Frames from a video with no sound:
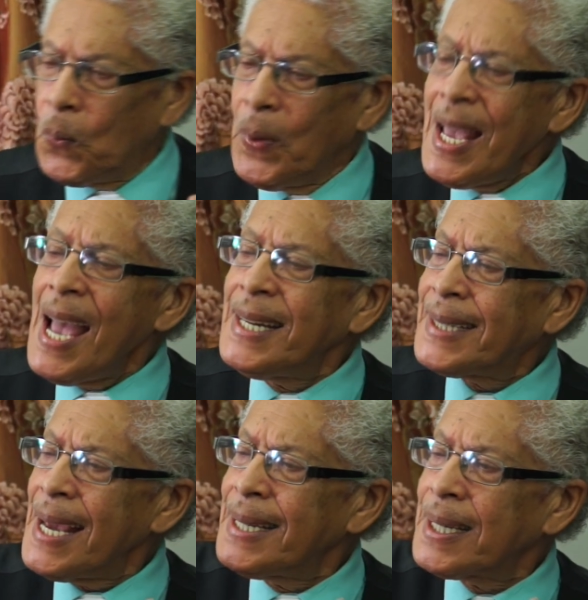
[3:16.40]
we
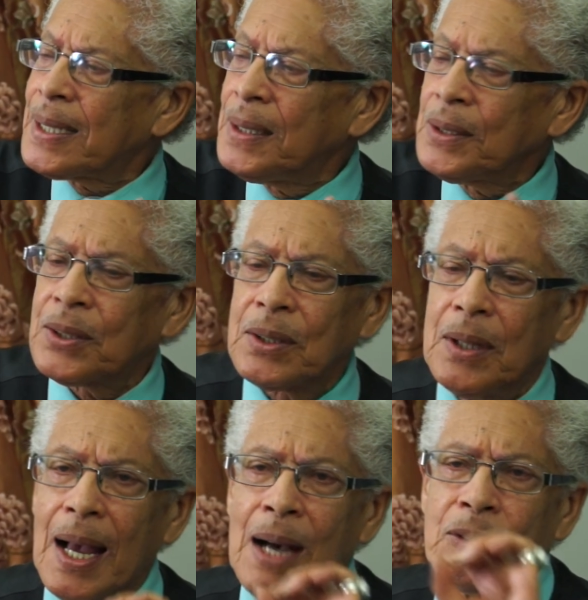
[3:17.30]
had
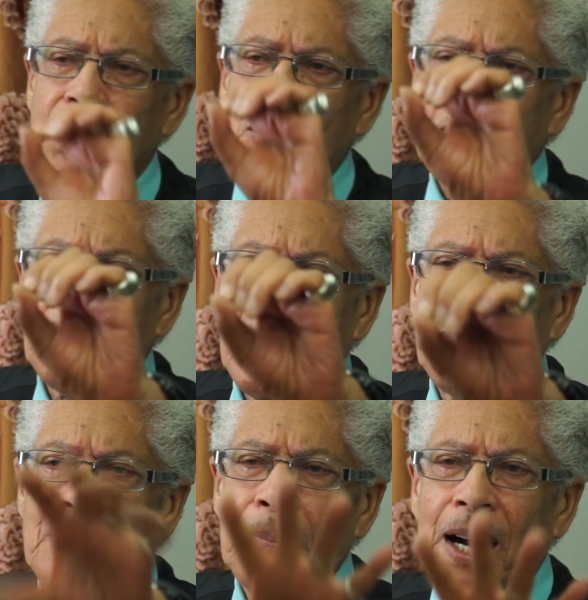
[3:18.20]
tentacles out to
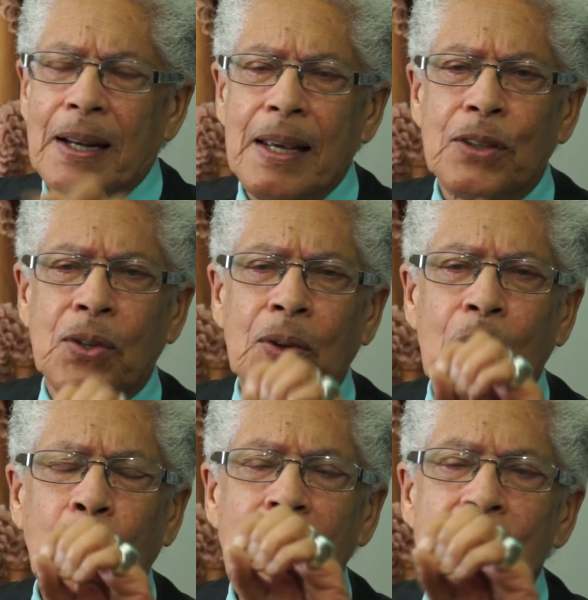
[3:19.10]
everybody so
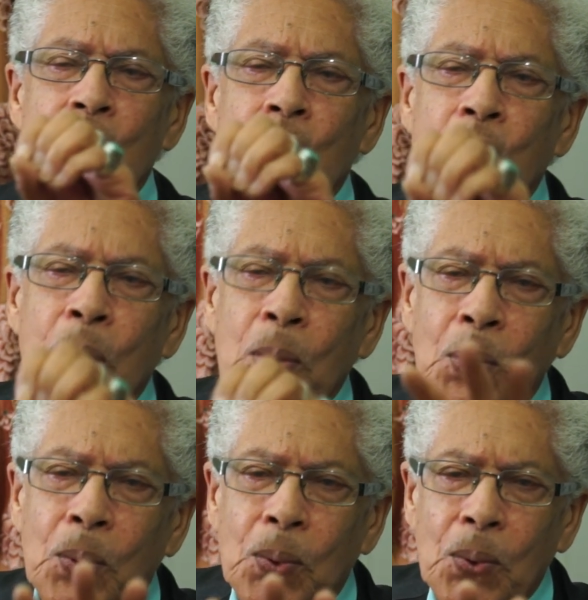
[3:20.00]
that we
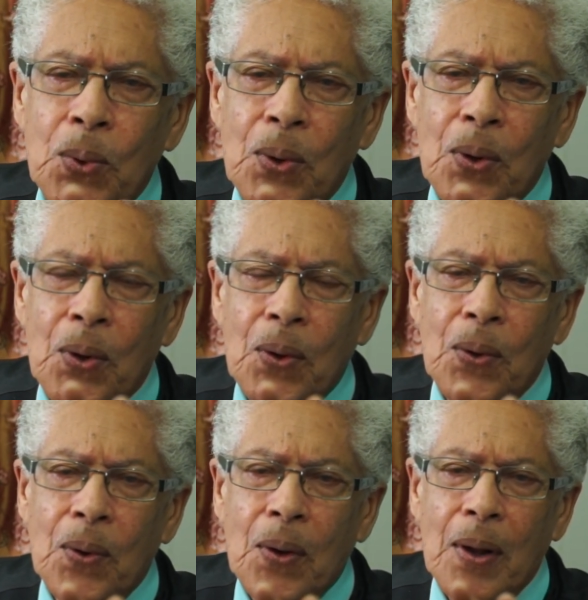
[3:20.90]
knew
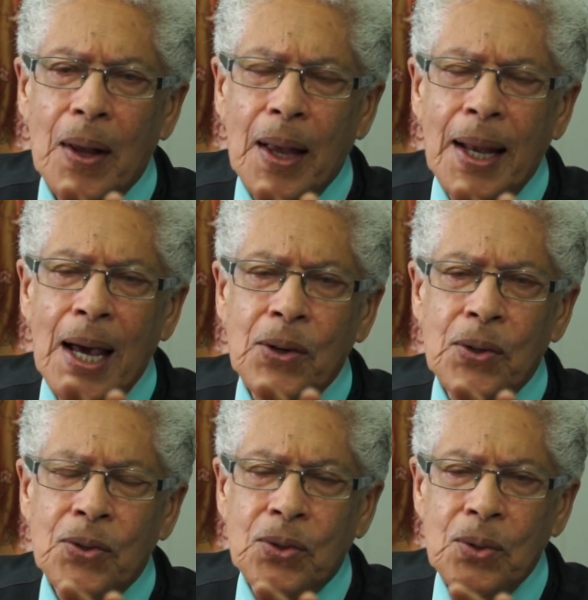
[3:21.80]
and
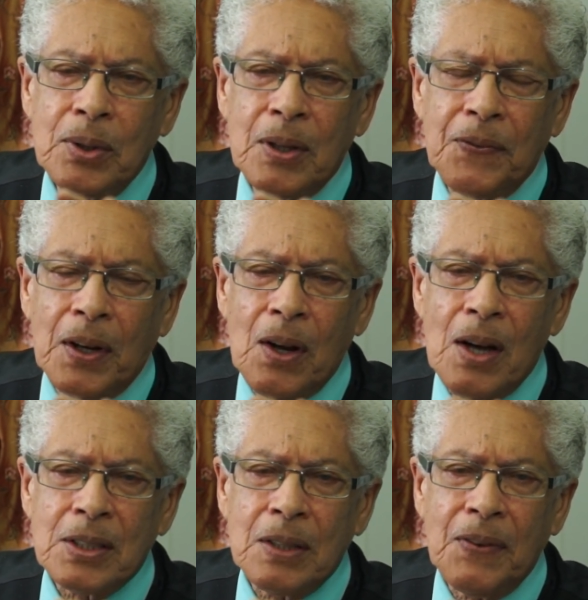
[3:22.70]
understood the
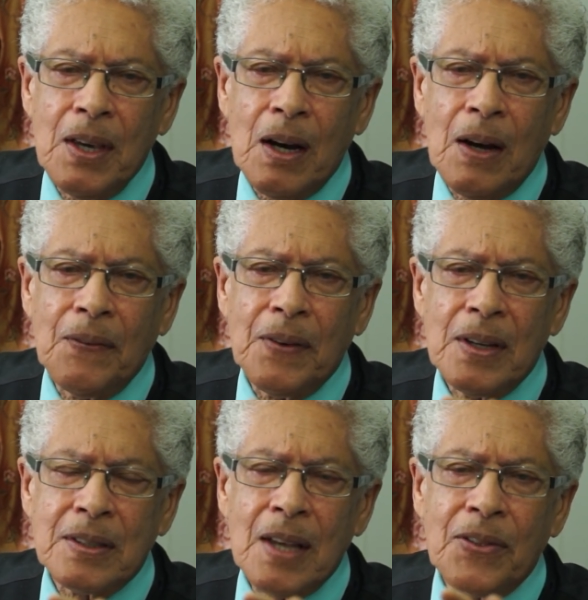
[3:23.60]
philosophy of
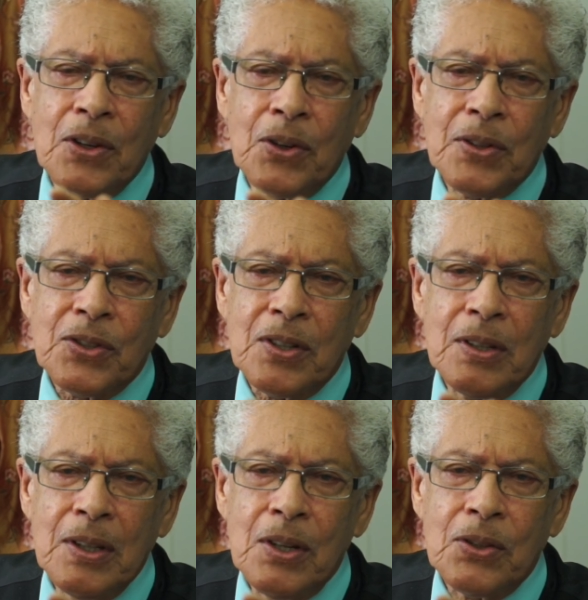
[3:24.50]
Southern
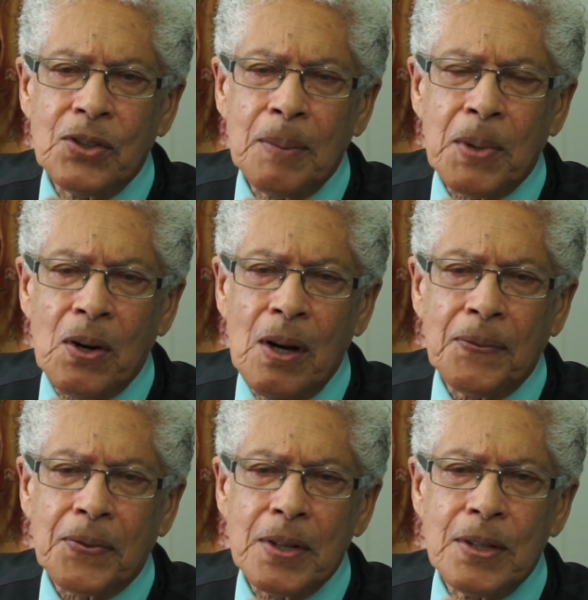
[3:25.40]
Christian Leadership
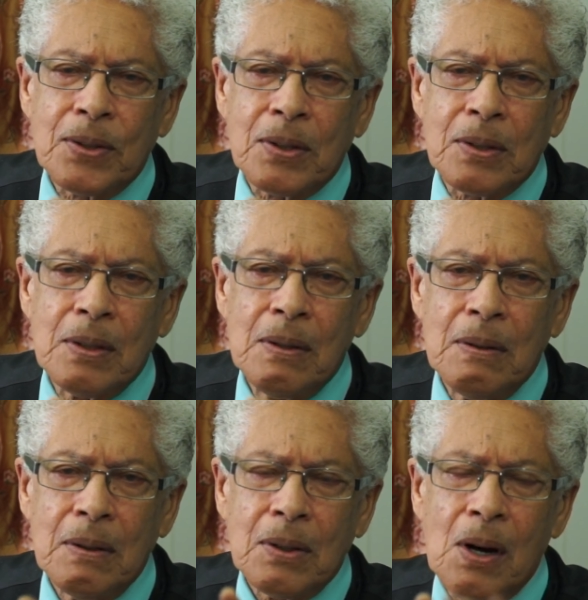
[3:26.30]
Conference,
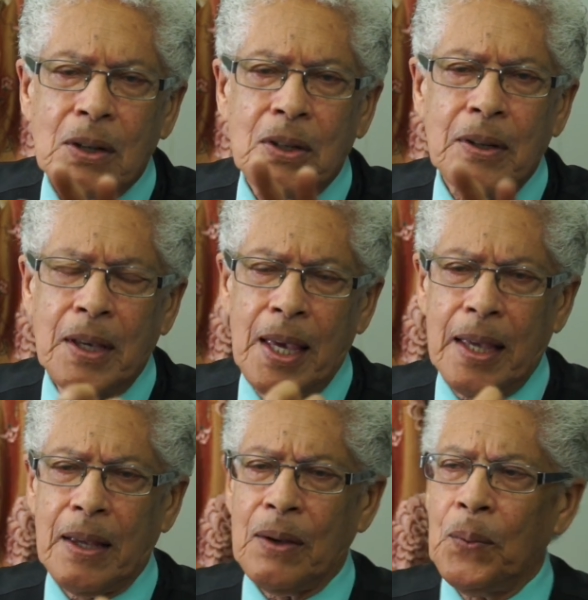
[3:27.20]
Doctor
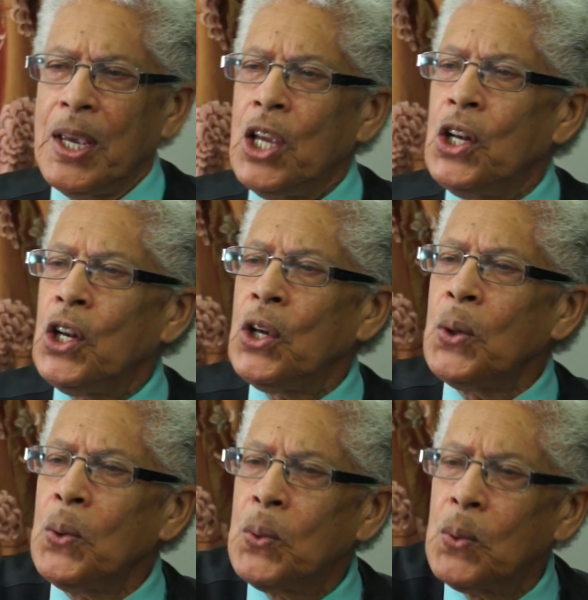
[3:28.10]
King. We
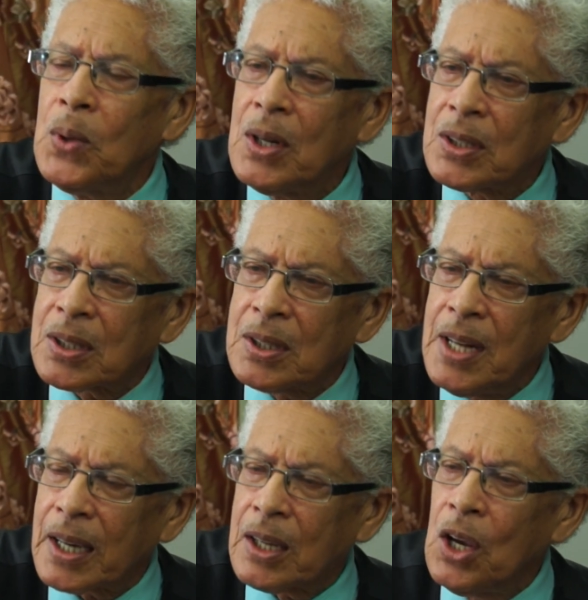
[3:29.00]
knew S
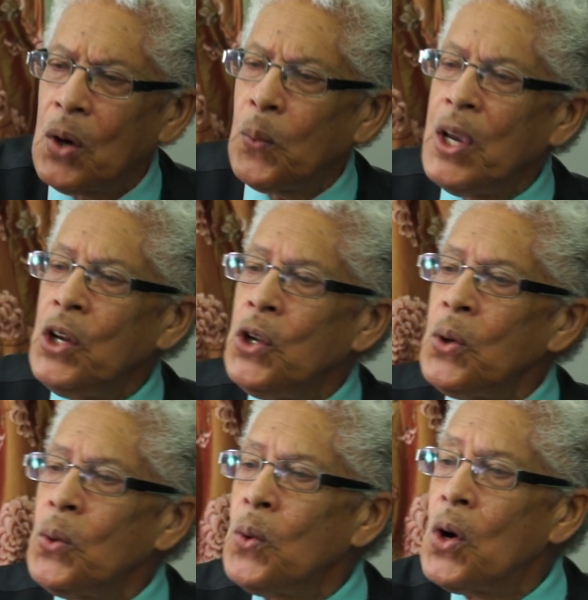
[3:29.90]
N C C. We
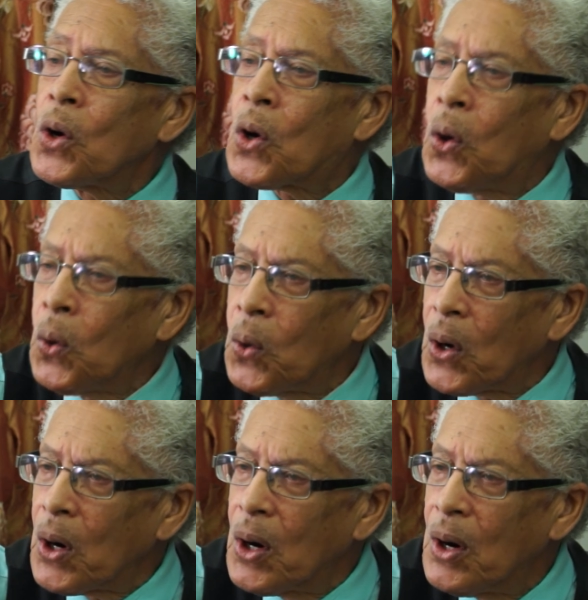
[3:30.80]
knew
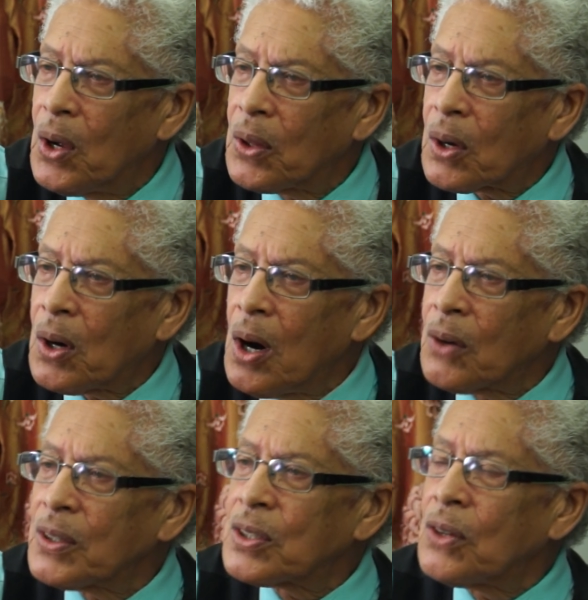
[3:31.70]
CORE,
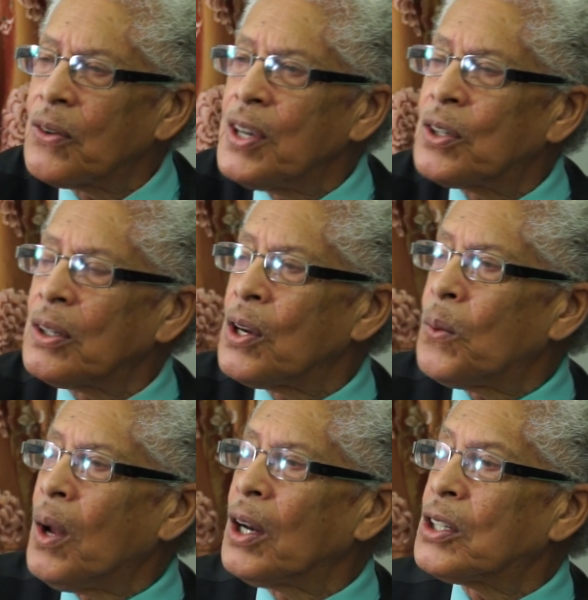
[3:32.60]
Congress on Racial
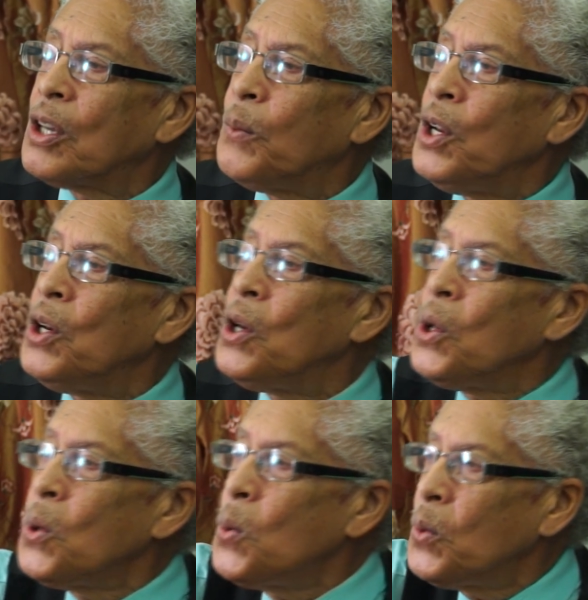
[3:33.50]
Equality. We
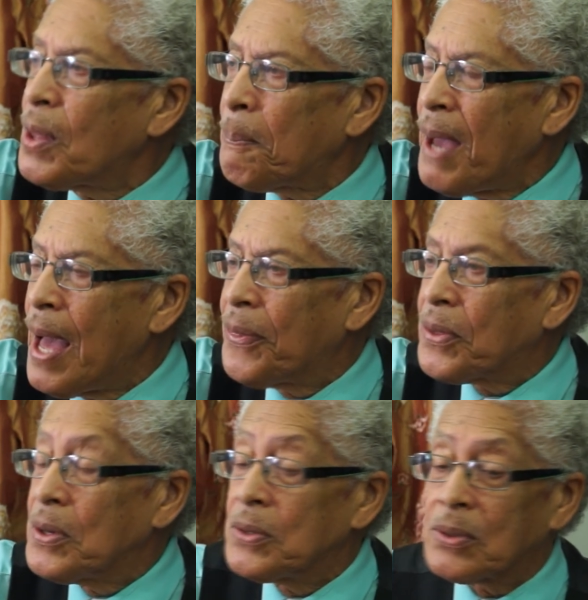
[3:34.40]
knew the
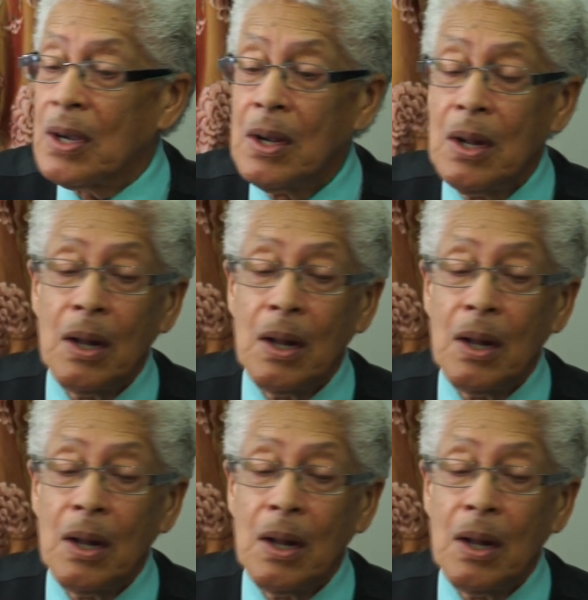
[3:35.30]
Panthers.